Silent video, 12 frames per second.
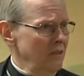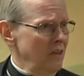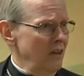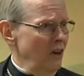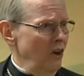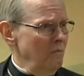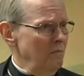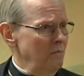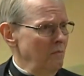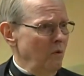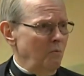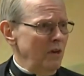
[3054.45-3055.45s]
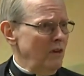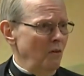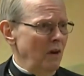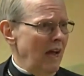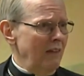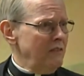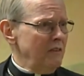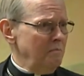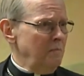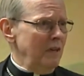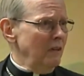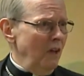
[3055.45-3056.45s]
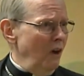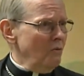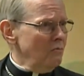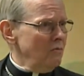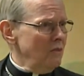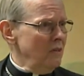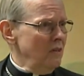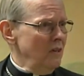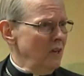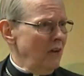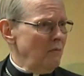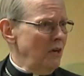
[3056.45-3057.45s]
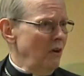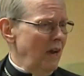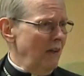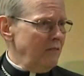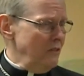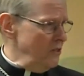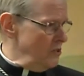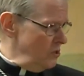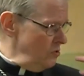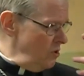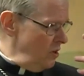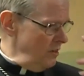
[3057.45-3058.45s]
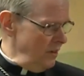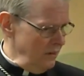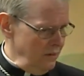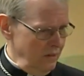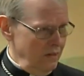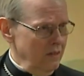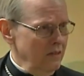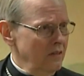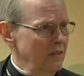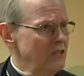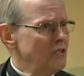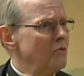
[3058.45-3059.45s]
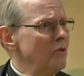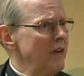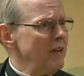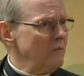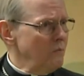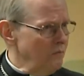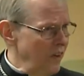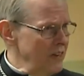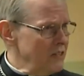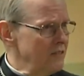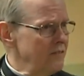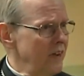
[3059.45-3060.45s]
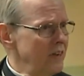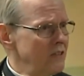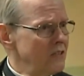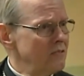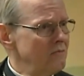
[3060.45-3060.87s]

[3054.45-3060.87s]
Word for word: You know, but we don't have to be alone. And we don't have to just do it on the, the screen, face to face.